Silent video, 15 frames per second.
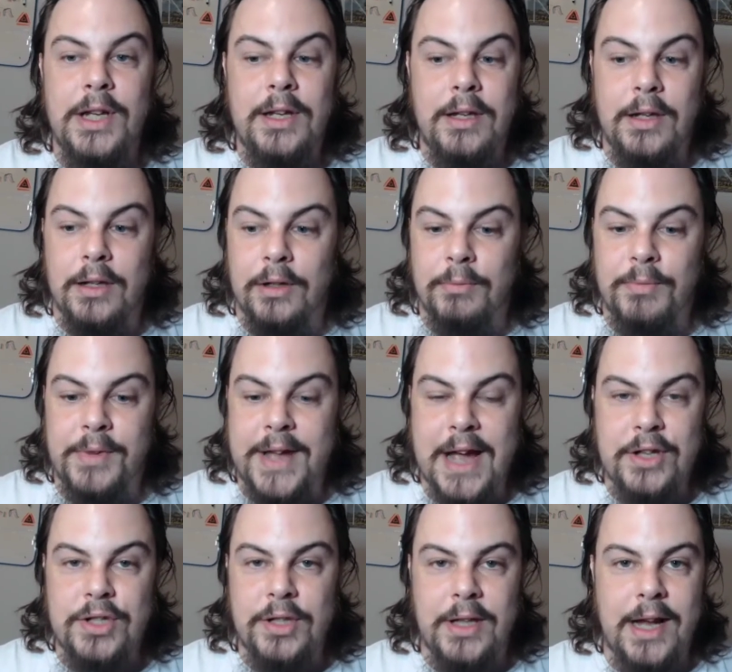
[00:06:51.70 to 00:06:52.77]
you know,
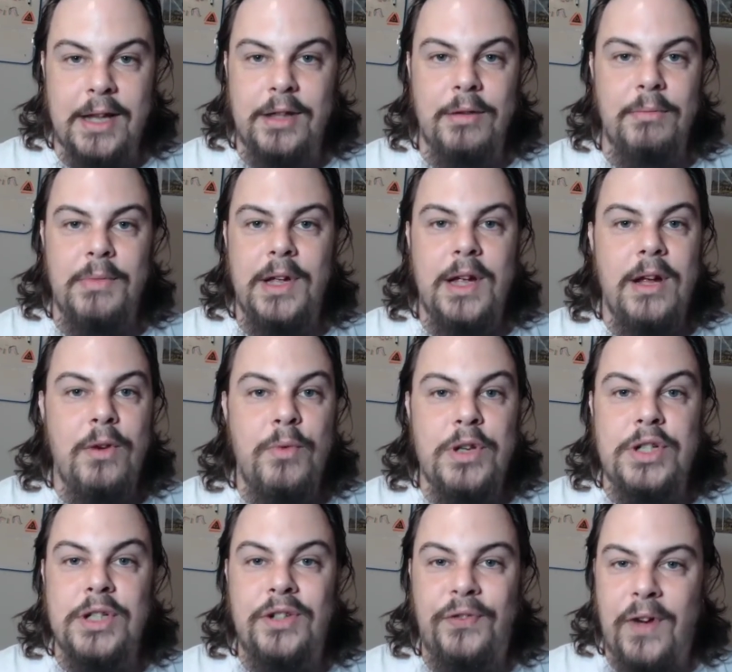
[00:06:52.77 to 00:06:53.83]
national anthem,
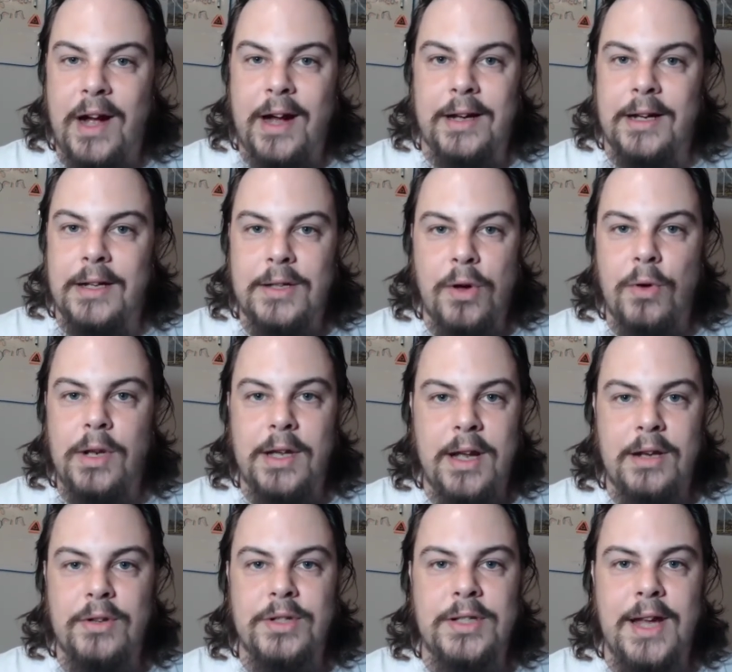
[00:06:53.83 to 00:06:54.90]
which is fine. I totally
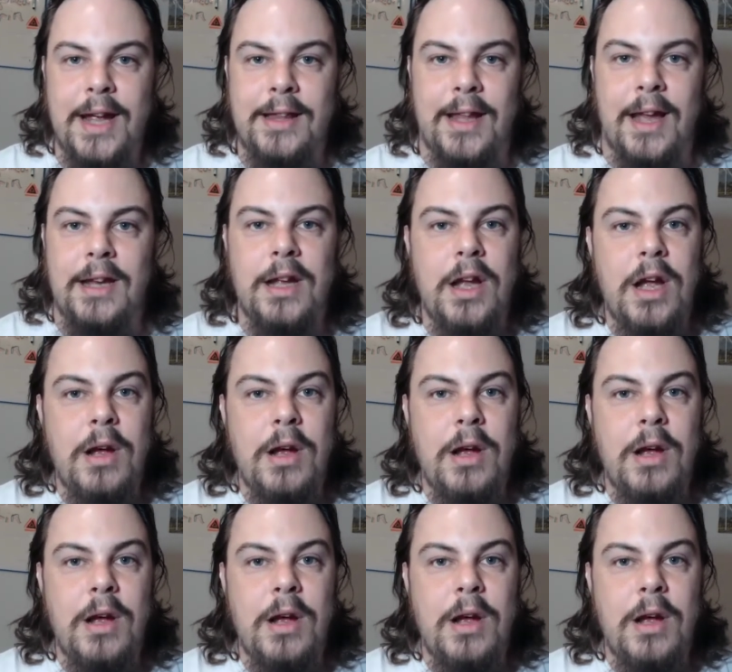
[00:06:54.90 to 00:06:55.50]
understand that.